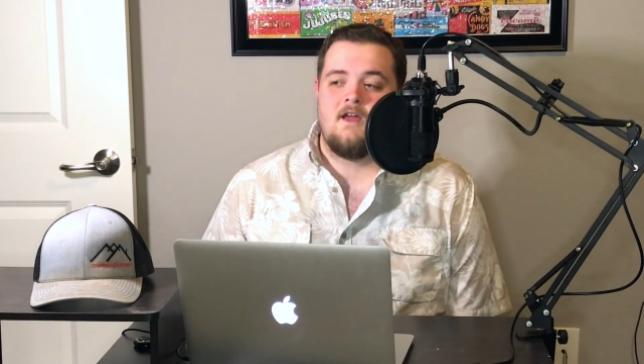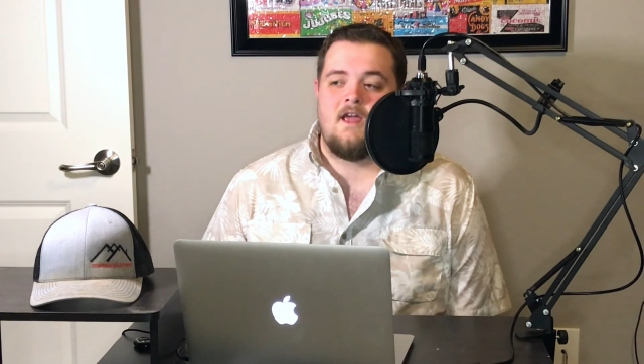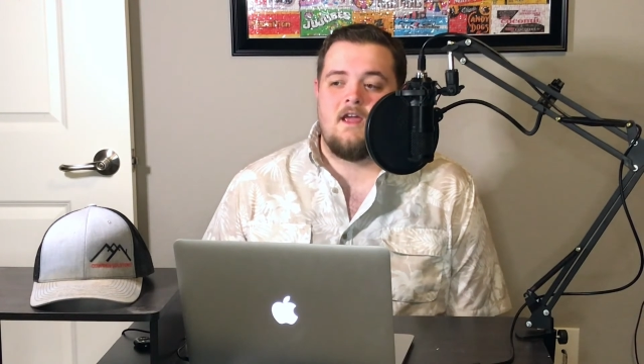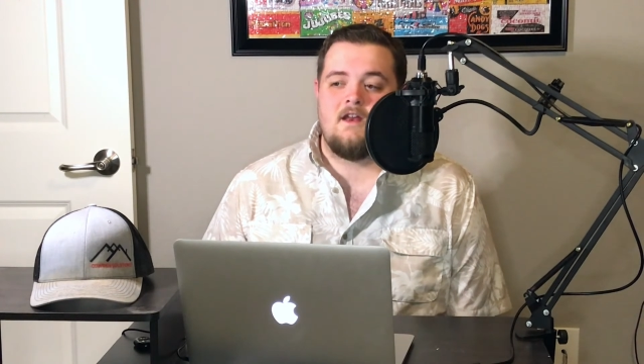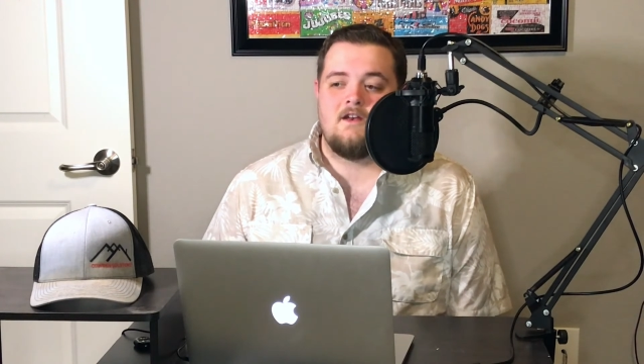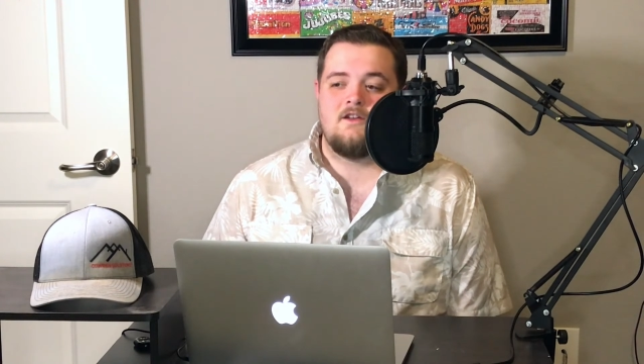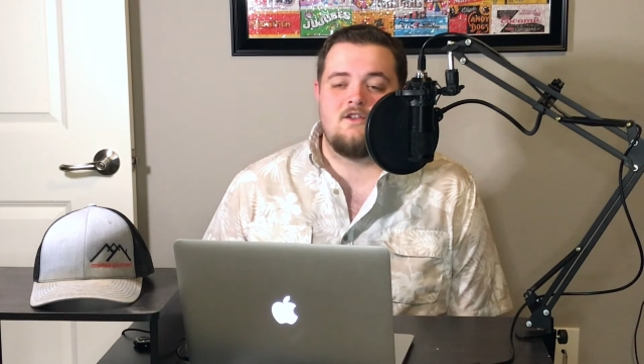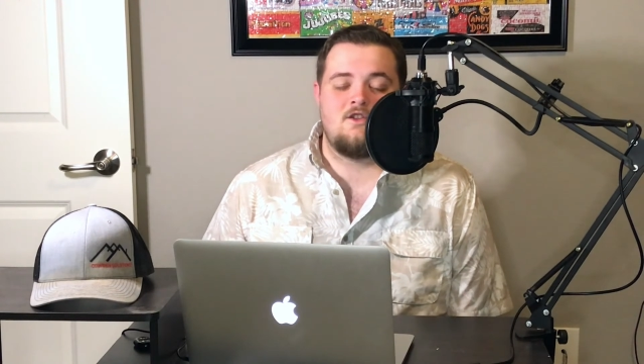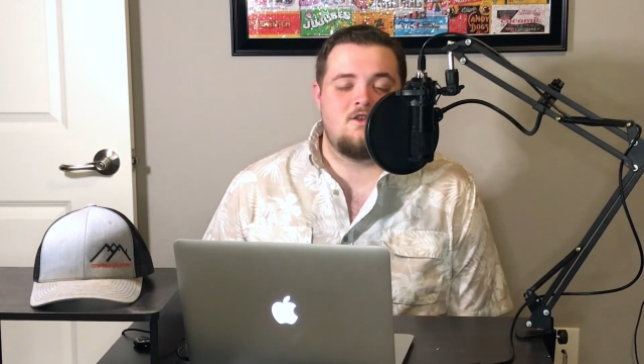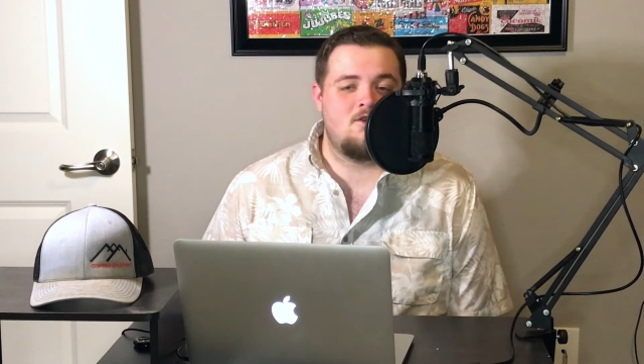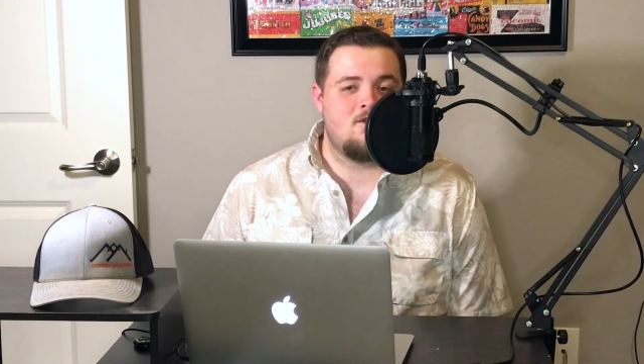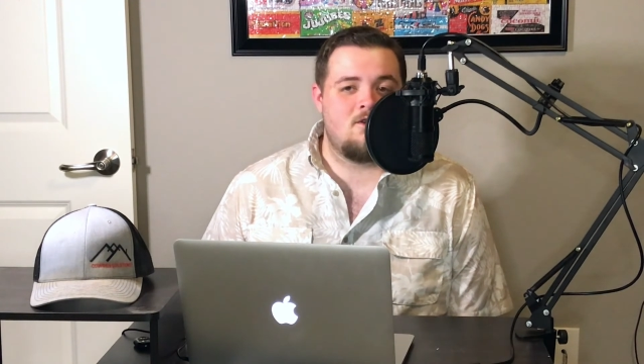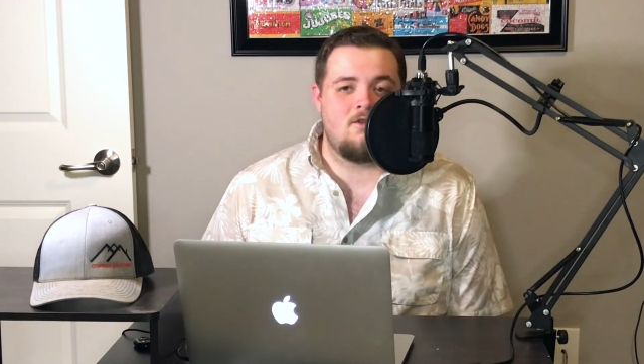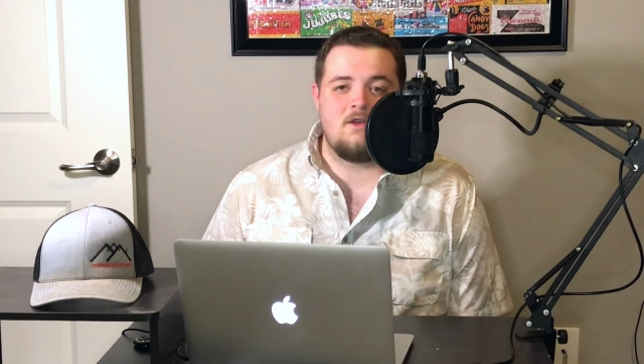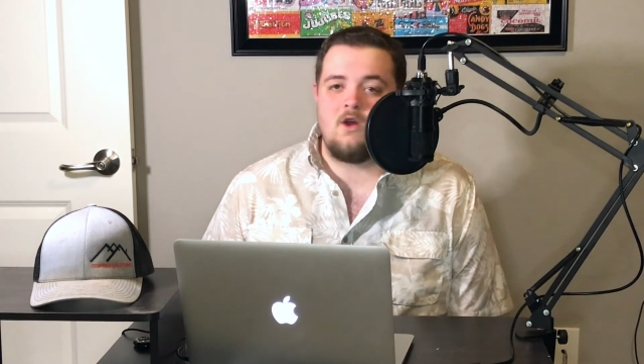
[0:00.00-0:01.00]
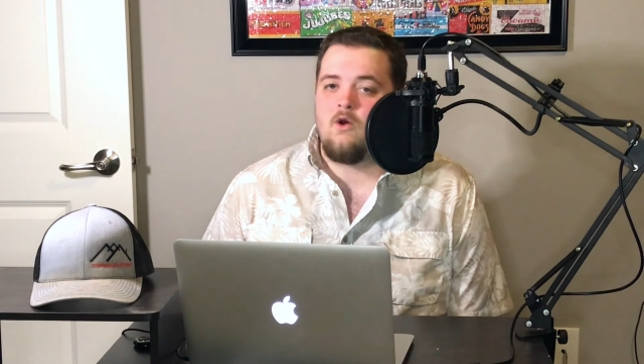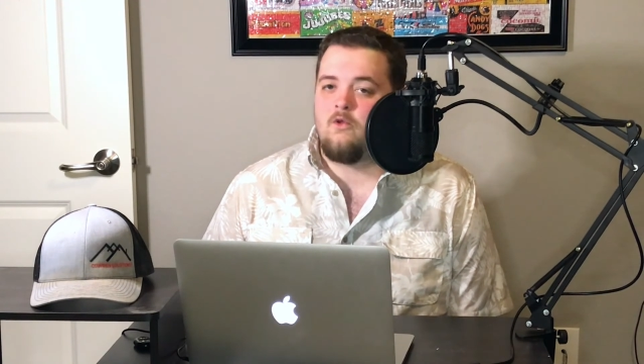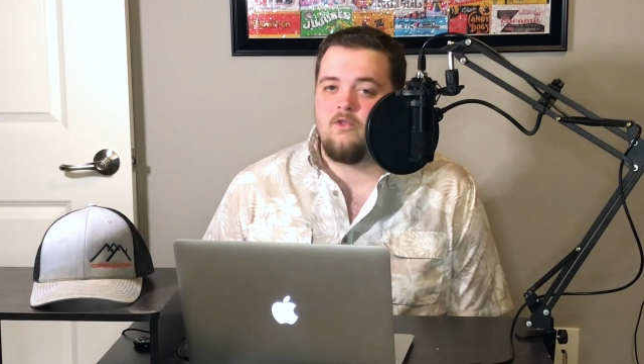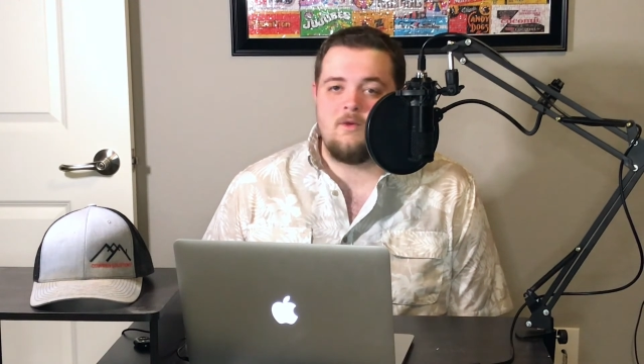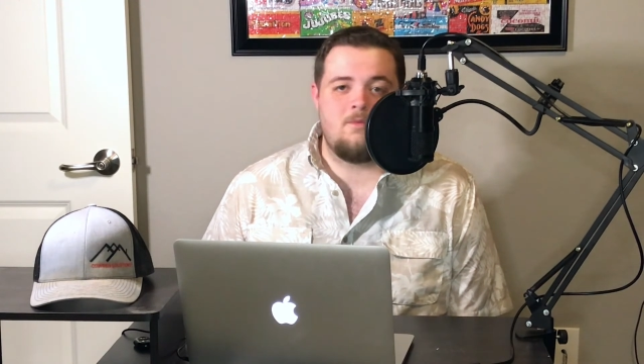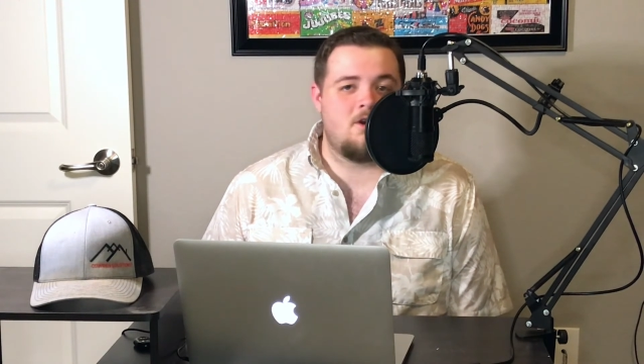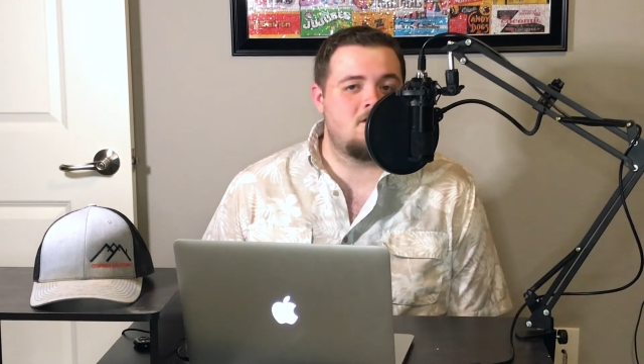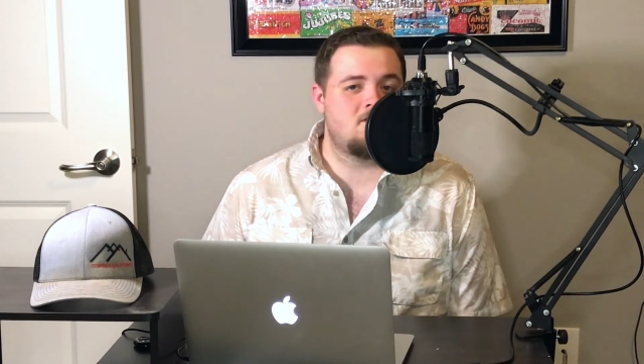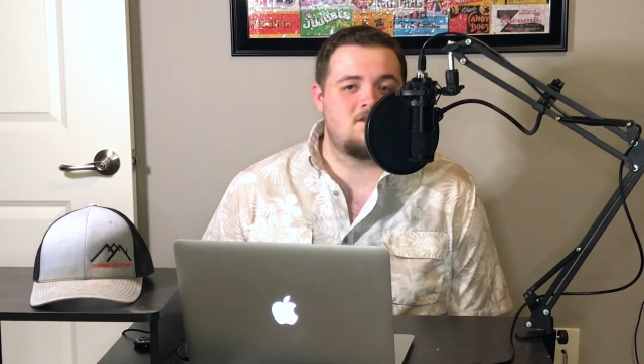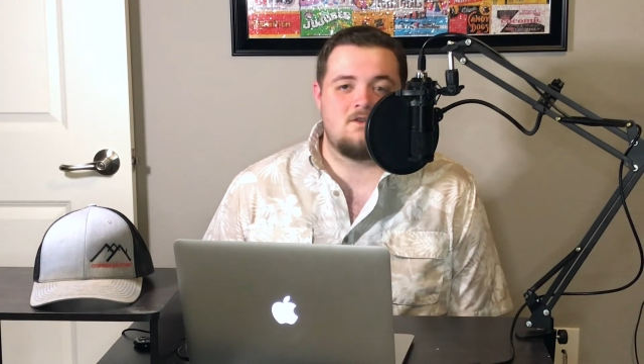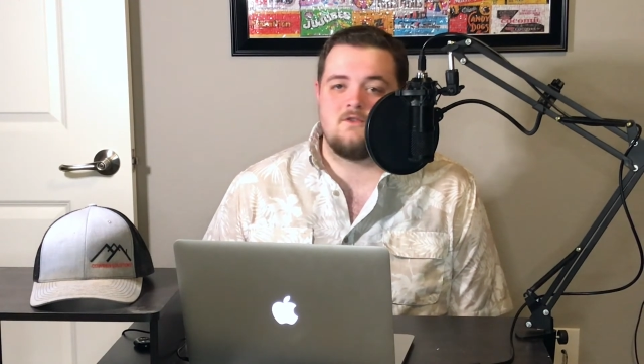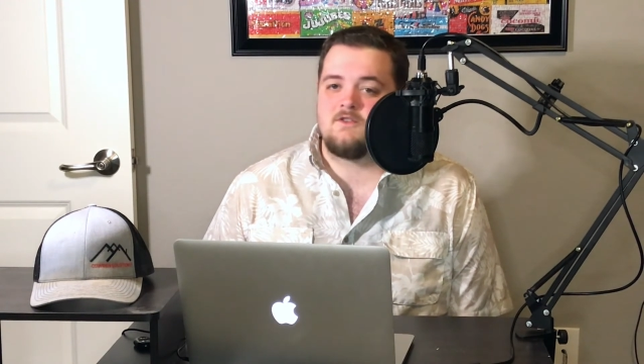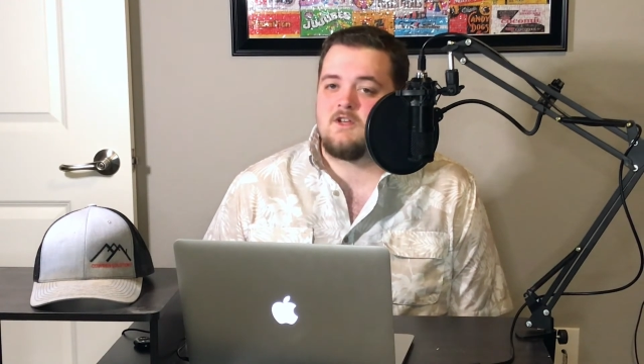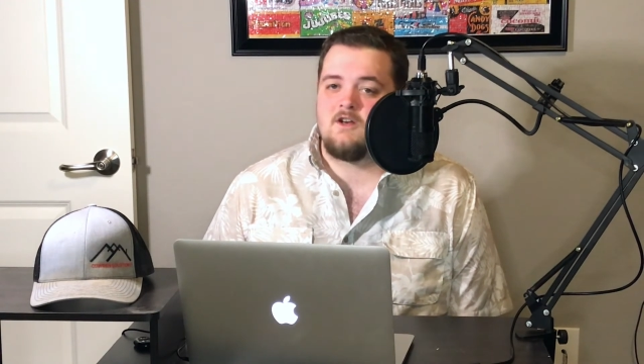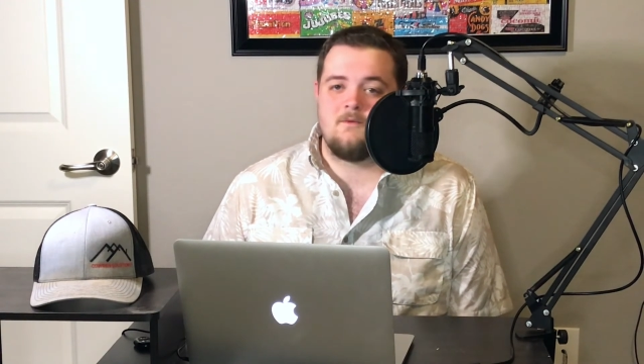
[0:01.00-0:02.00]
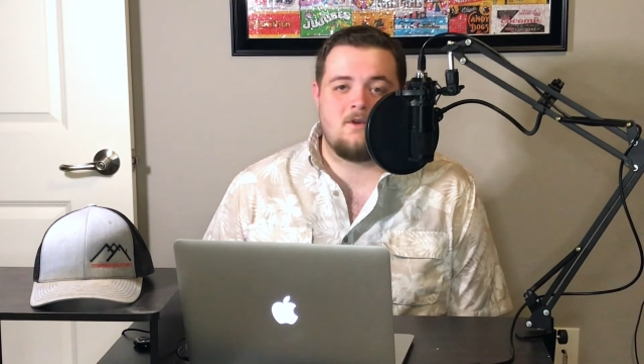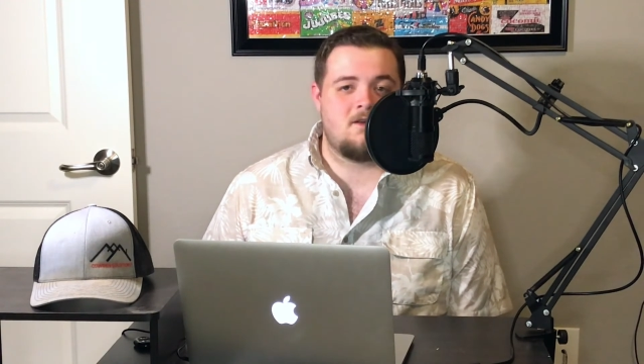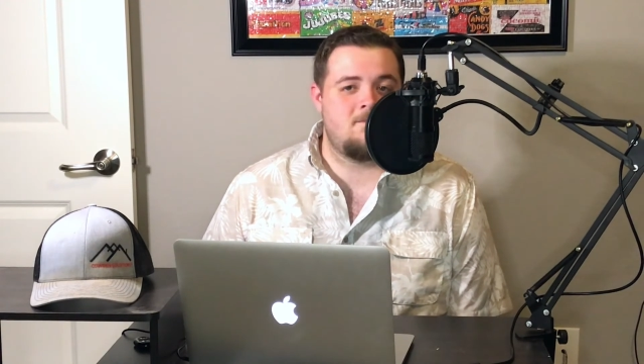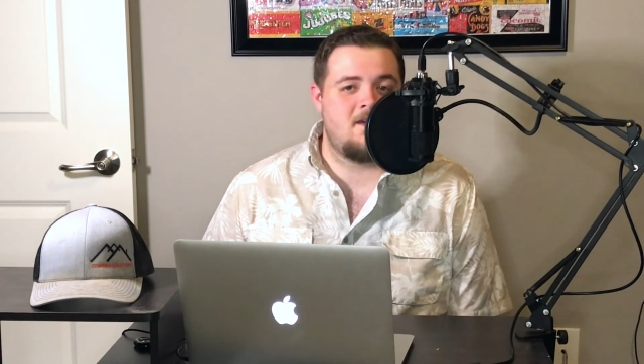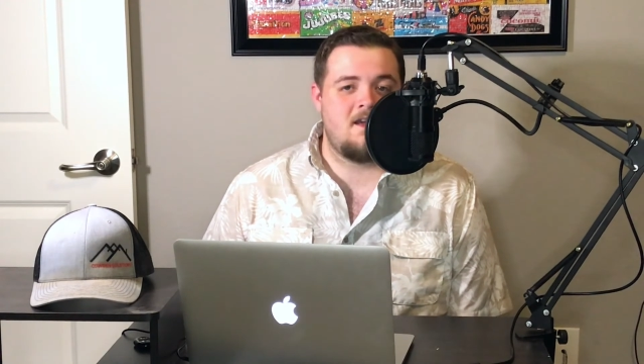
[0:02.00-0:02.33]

And you're the only person who's going to